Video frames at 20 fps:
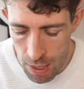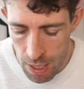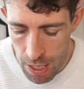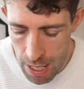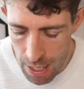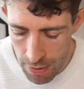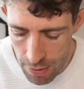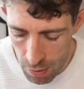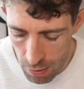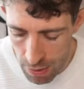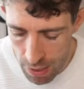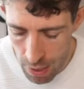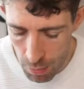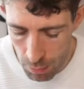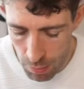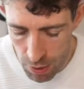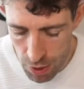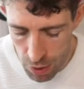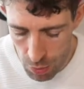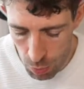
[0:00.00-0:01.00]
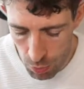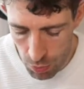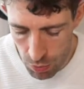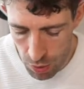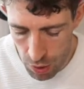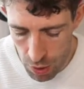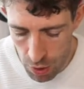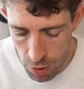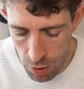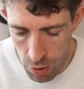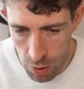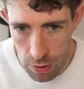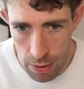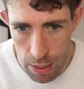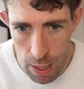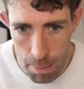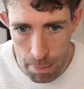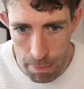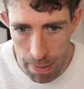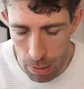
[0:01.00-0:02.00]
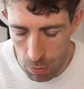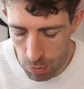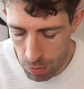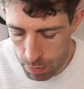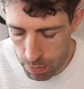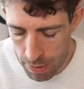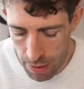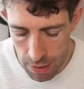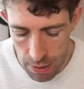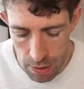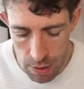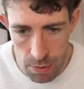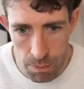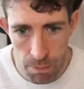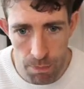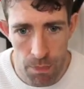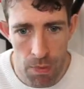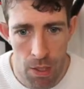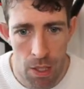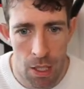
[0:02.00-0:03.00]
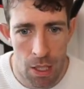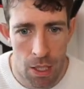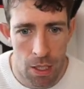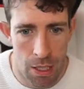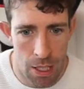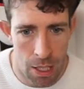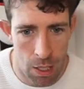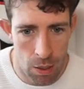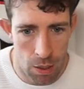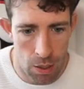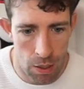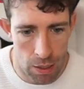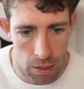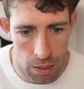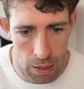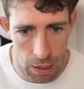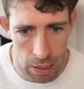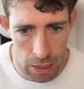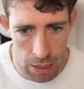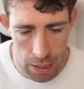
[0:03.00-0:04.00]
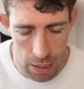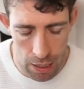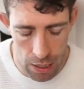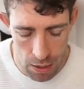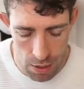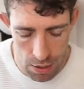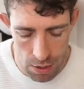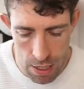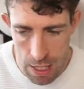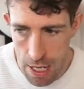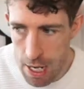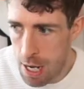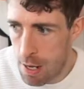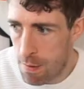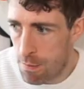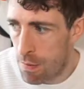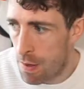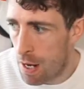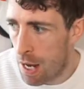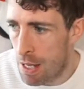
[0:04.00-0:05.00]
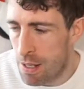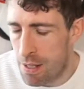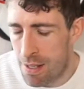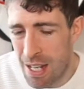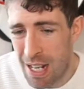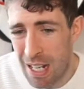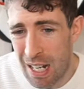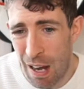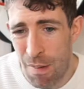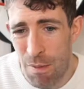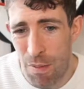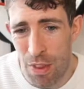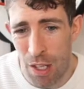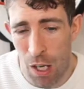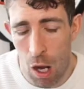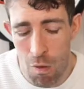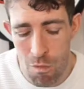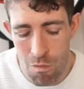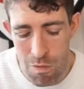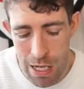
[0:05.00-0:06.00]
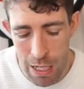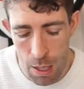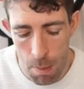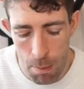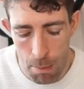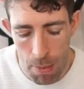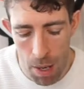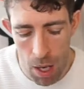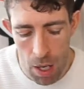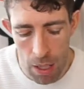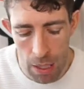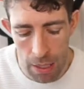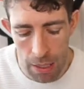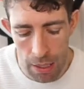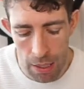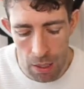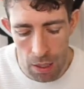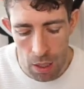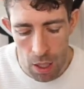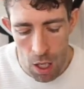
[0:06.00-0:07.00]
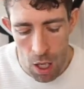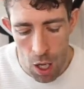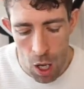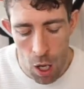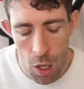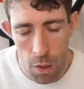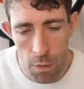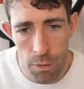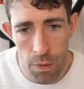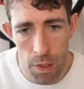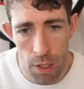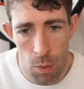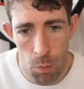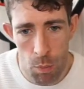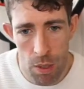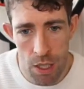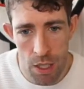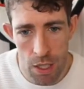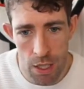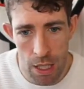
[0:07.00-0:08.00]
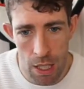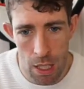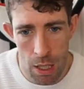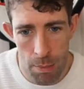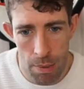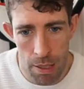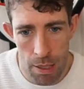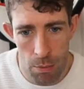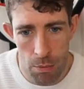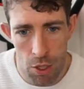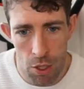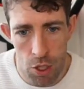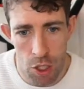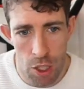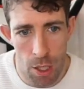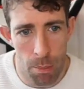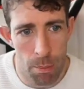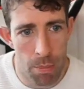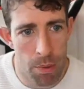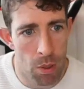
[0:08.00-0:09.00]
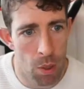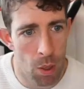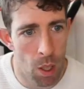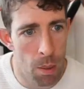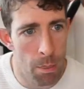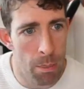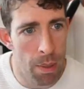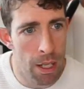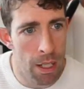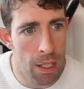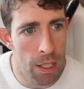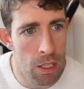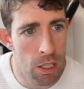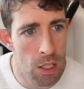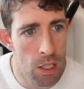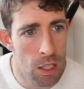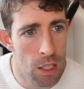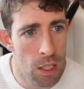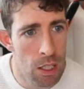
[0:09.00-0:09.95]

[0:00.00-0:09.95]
And then now we just want to go to the about page. Now clicking save and seeing everything recompiling, hopefully we should now be able jump to our page.